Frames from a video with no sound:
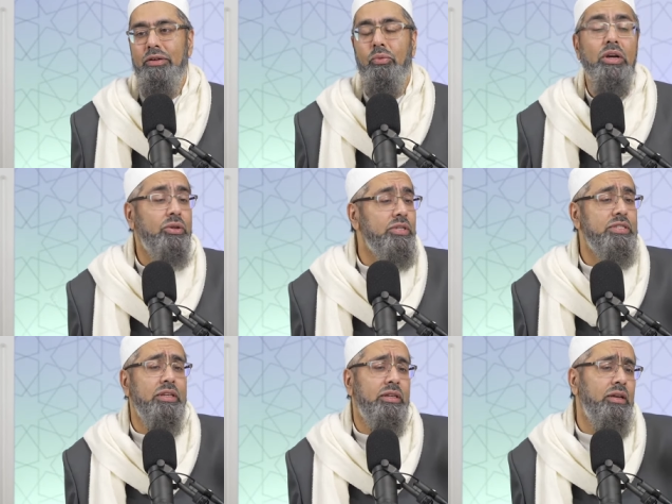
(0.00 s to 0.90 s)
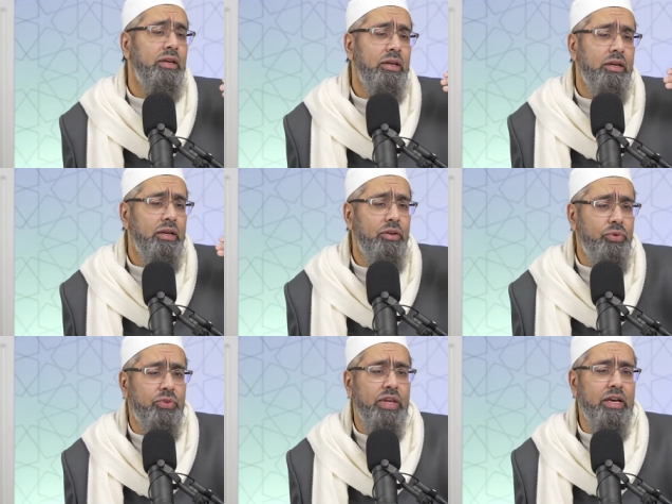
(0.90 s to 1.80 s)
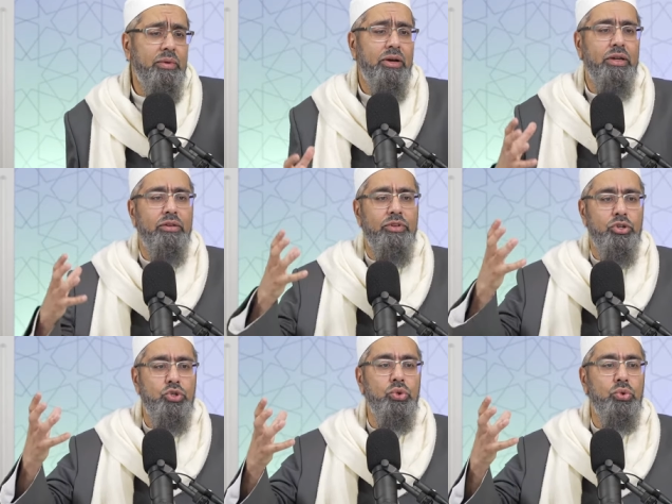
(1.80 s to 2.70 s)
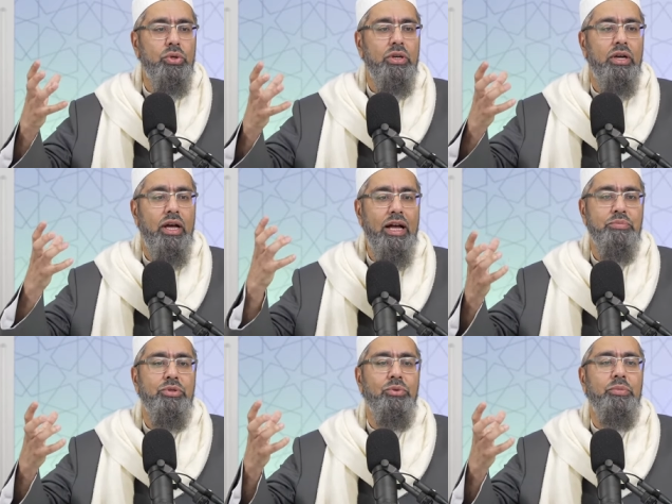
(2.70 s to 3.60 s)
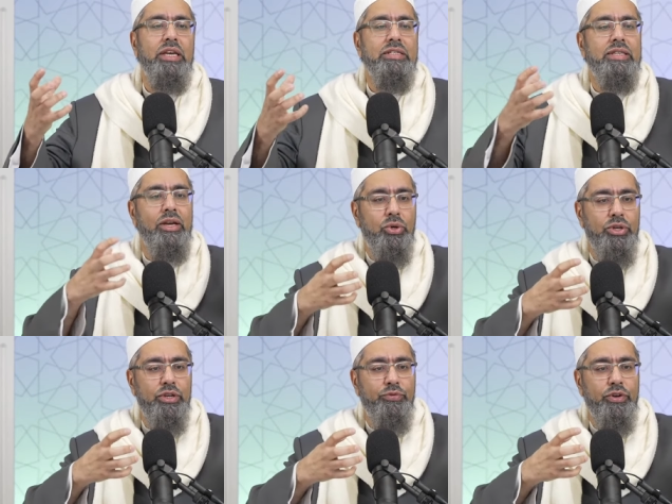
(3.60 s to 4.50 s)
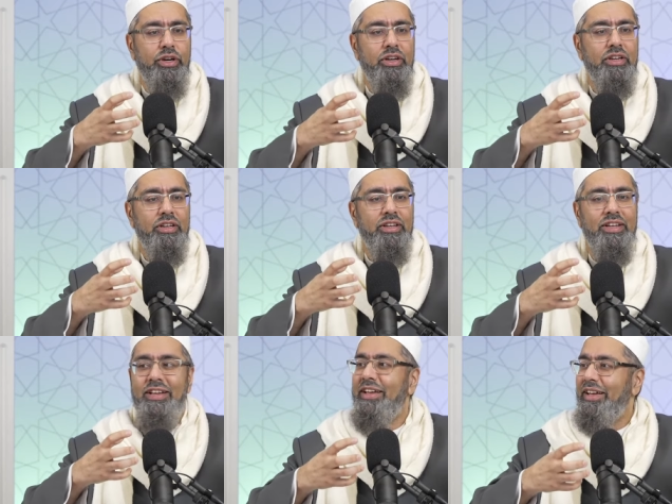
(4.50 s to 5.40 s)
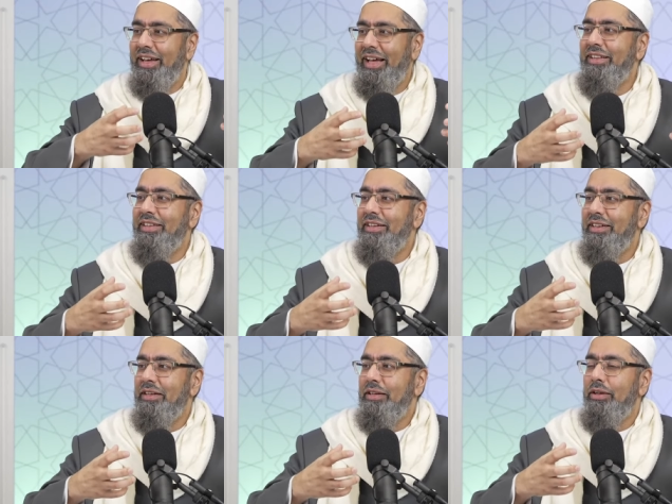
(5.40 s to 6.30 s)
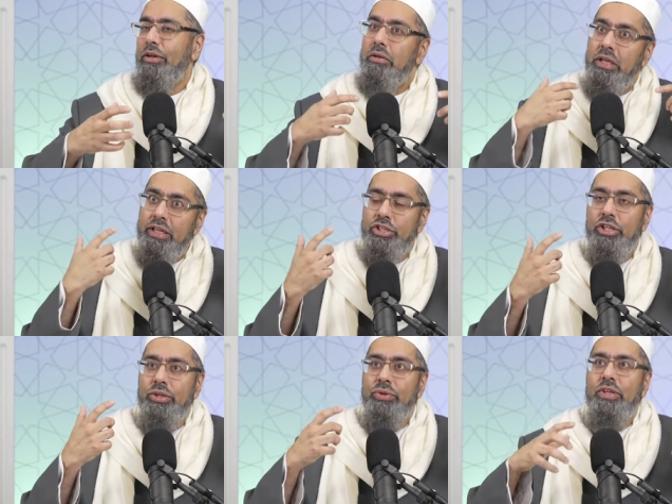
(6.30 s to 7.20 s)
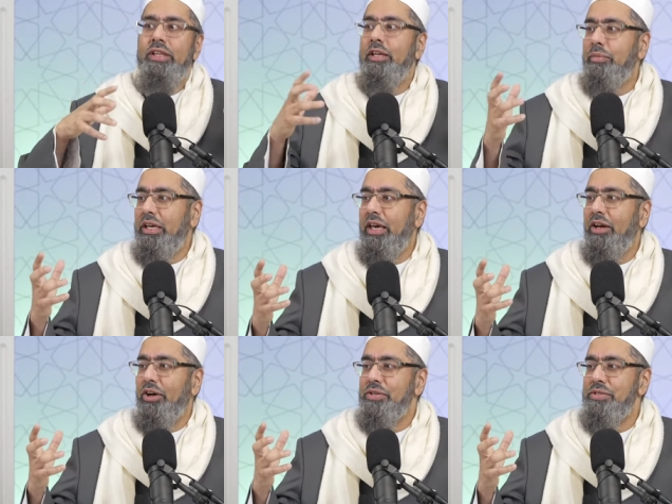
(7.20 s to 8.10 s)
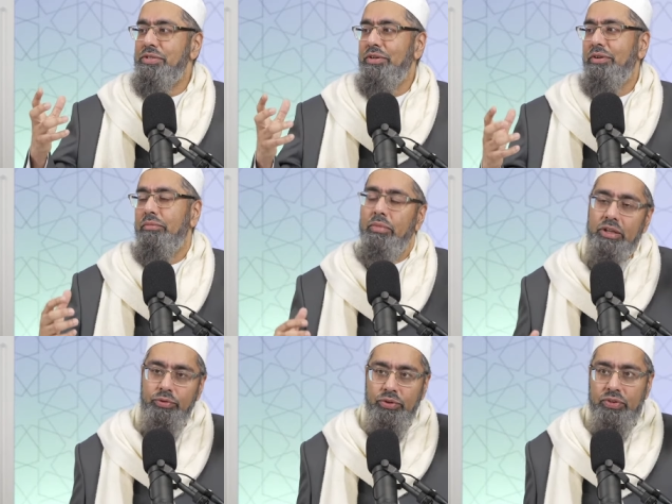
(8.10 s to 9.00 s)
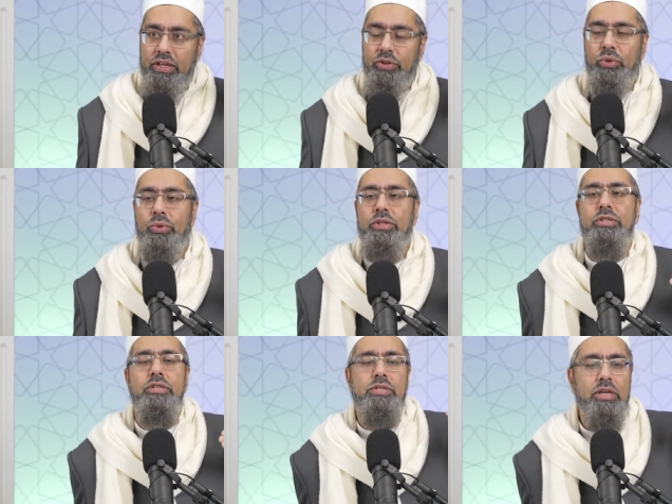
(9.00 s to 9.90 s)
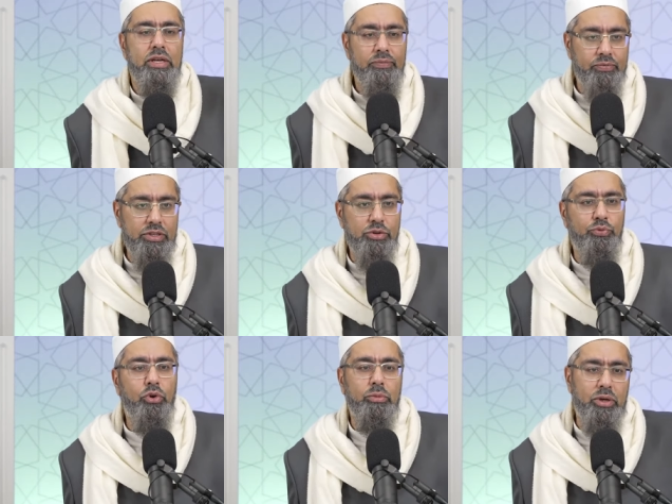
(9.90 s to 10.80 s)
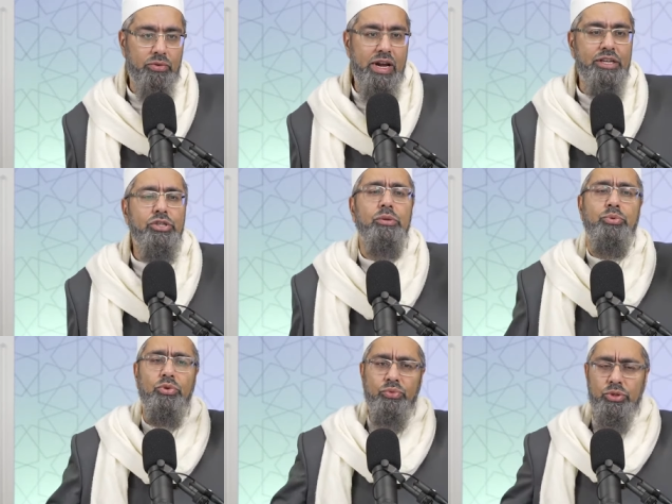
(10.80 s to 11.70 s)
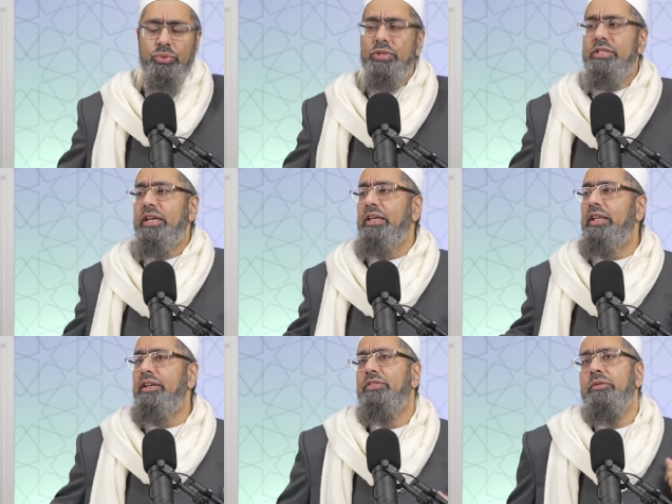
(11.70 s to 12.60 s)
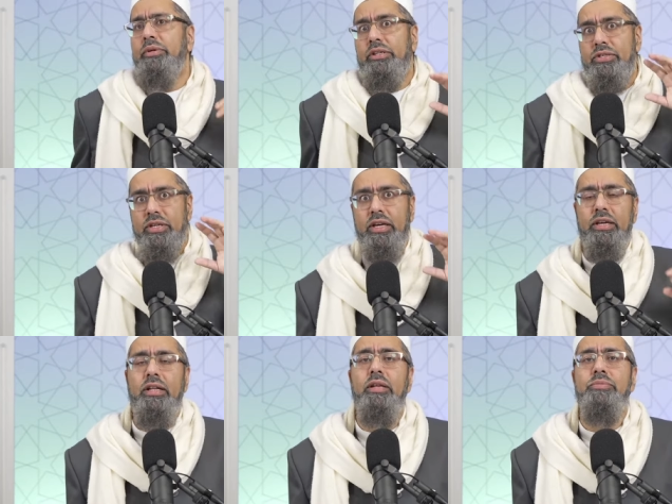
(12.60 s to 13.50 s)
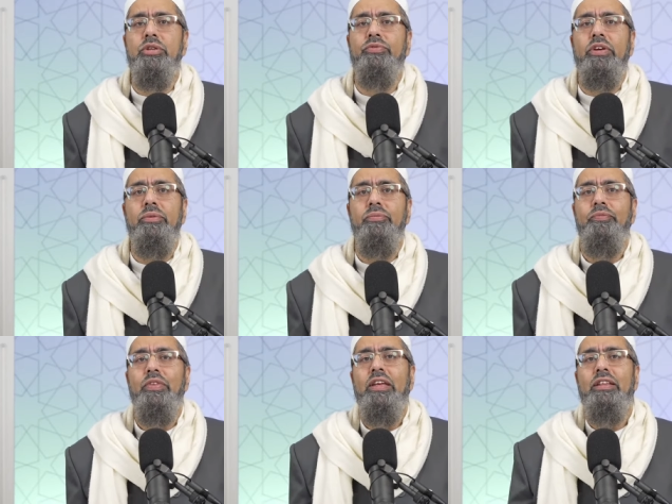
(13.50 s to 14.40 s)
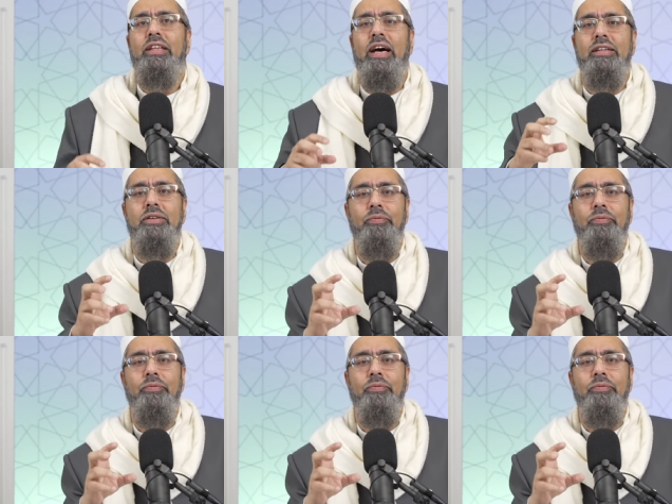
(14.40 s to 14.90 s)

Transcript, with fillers: One, because if you think about it, if they're two absolute beings, they could differ. And initially you think they'd be chaos. But if you think through it, this is there's a formal rational proof which we'll study later, but just to get a glimpse of it, that